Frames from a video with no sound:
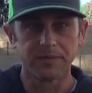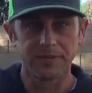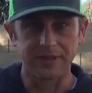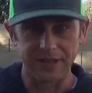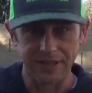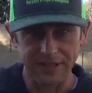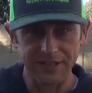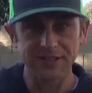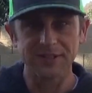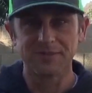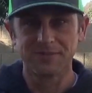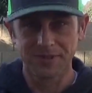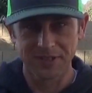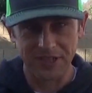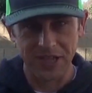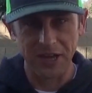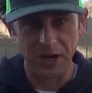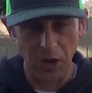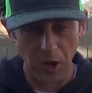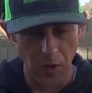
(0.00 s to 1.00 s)
this
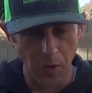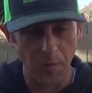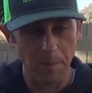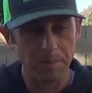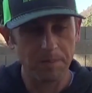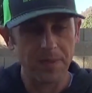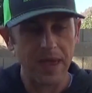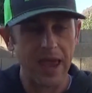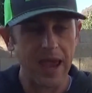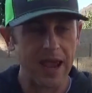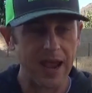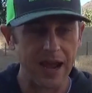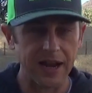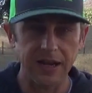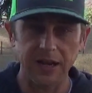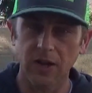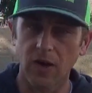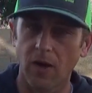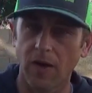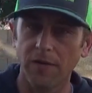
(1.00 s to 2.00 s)
said home and
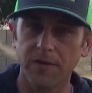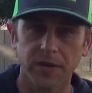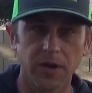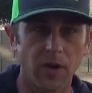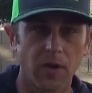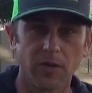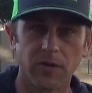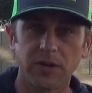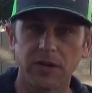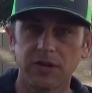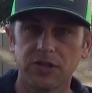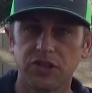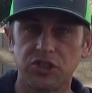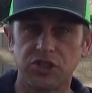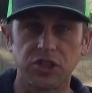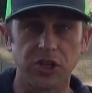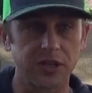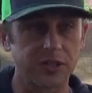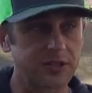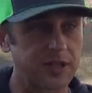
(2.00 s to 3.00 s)
he called the owner
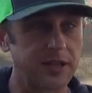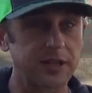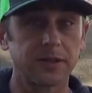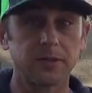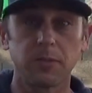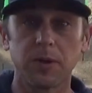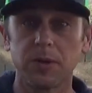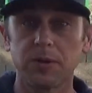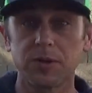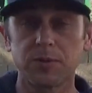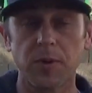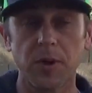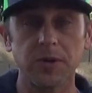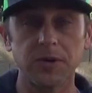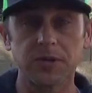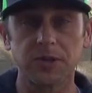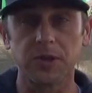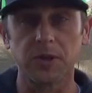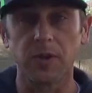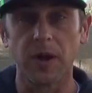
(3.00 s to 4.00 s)
just like we were
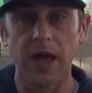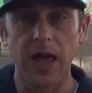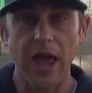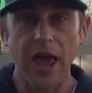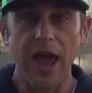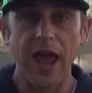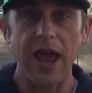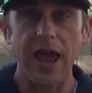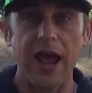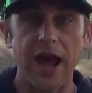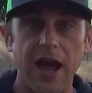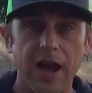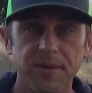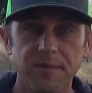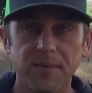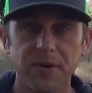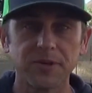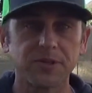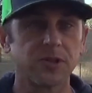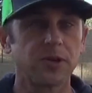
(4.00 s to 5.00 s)
supposed to. And
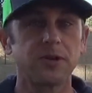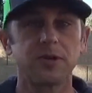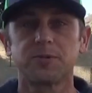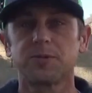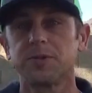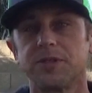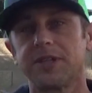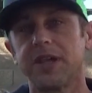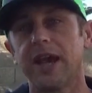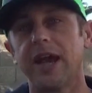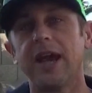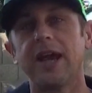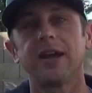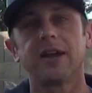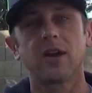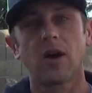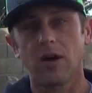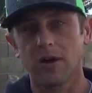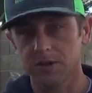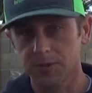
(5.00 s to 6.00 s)
most owners say, hey,
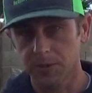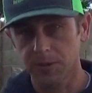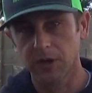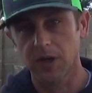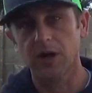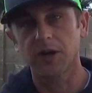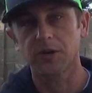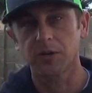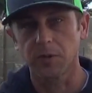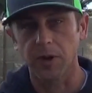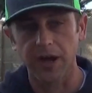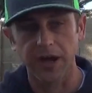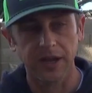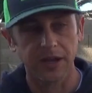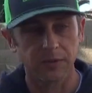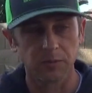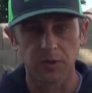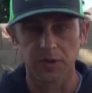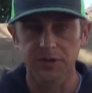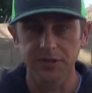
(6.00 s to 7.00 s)
call us when you're on your way
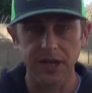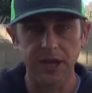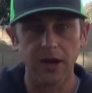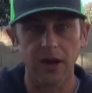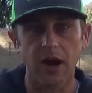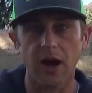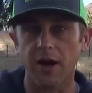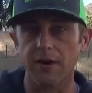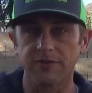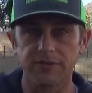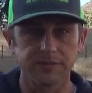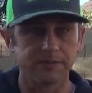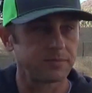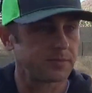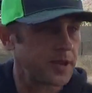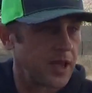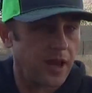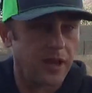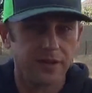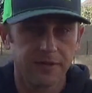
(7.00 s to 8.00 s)
and we'll take off.
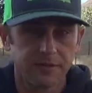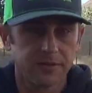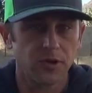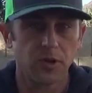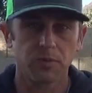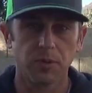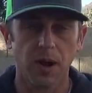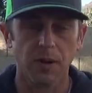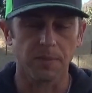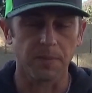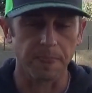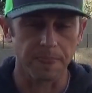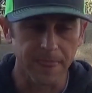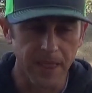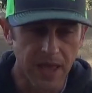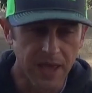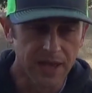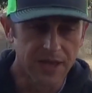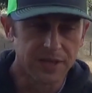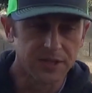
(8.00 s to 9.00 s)
Okay, no problem.
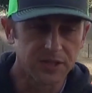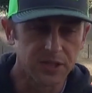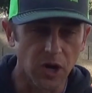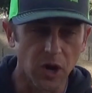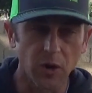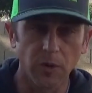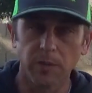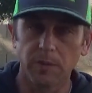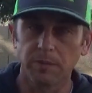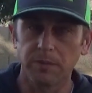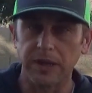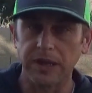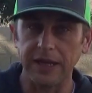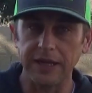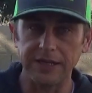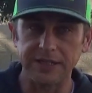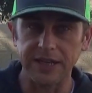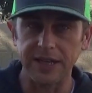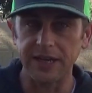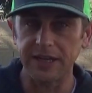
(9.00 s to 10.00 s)
So
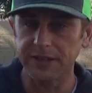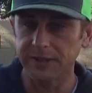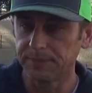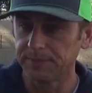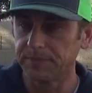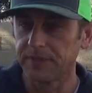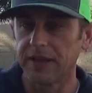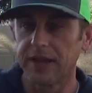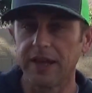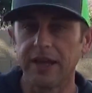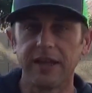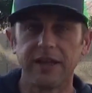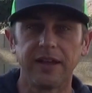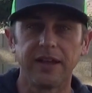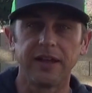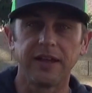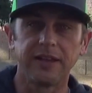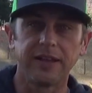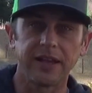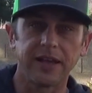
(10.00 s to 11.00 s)
he did.
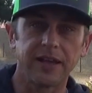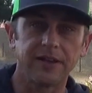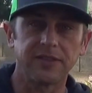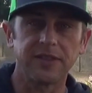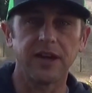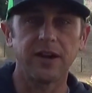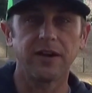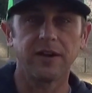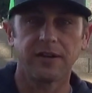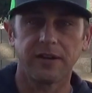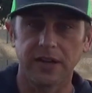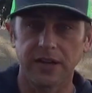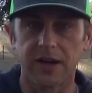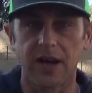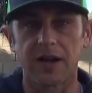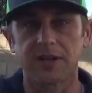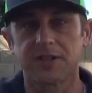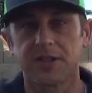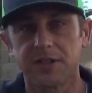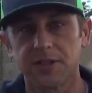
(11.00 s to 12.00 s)
They get there, he
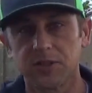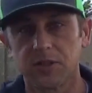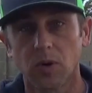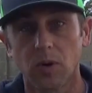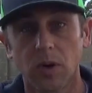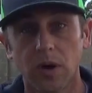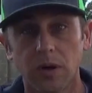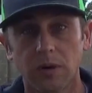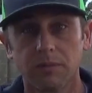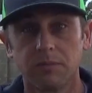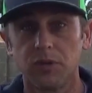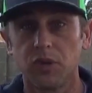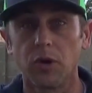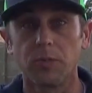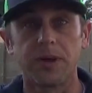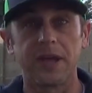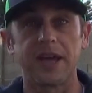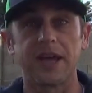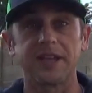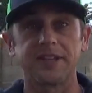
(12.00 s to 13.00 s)
knocks on the door,
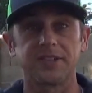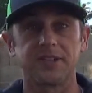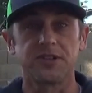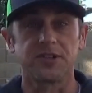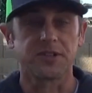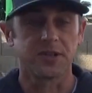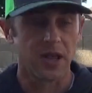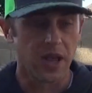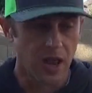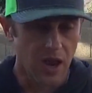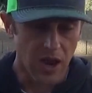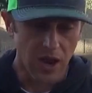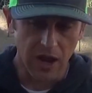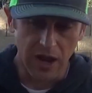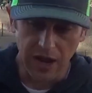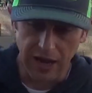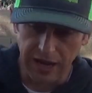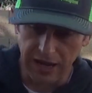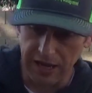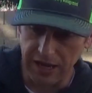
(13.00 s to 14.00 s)
nobody answers.
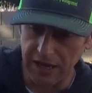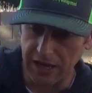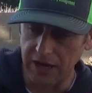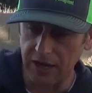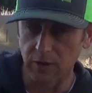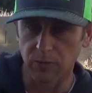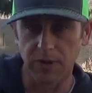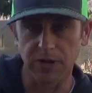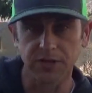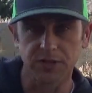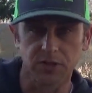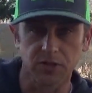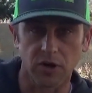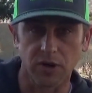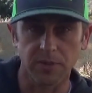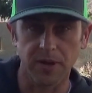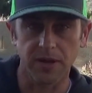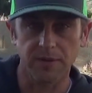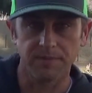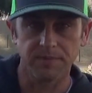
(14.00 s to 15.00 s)
He rings the
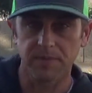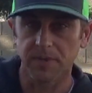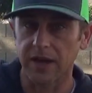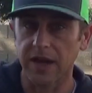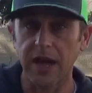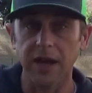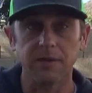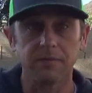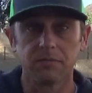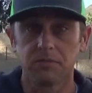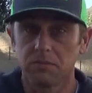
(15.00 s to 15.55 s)
doorbell again,